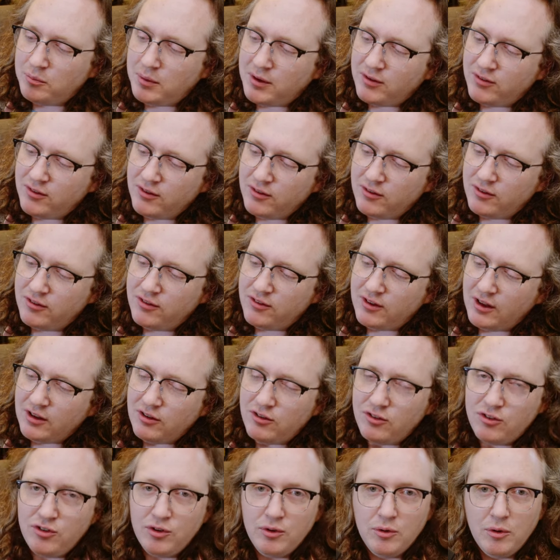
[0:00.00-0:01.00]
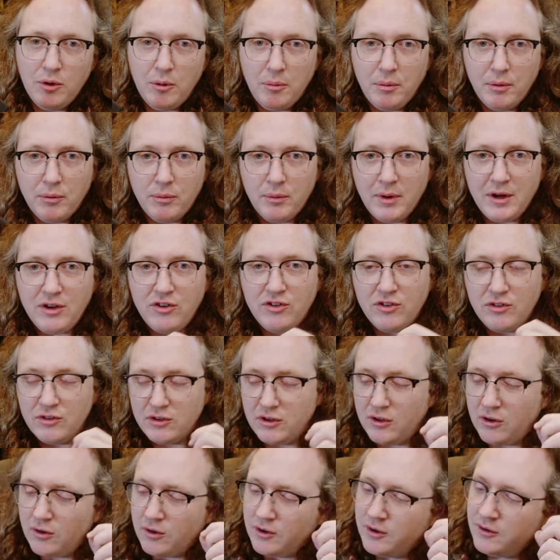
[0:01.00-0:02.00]
button set to operation
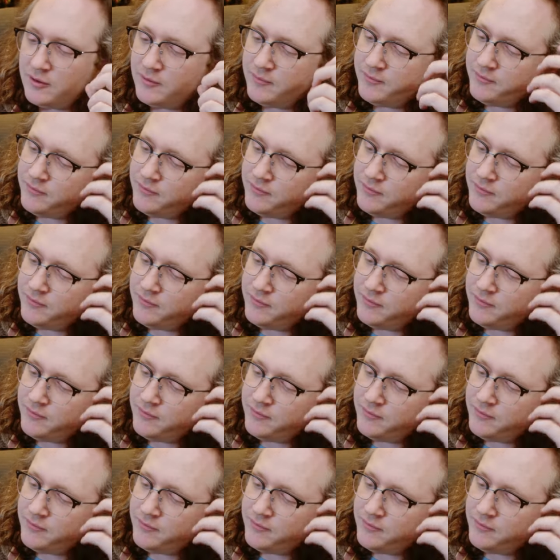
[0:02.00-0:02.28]
lock.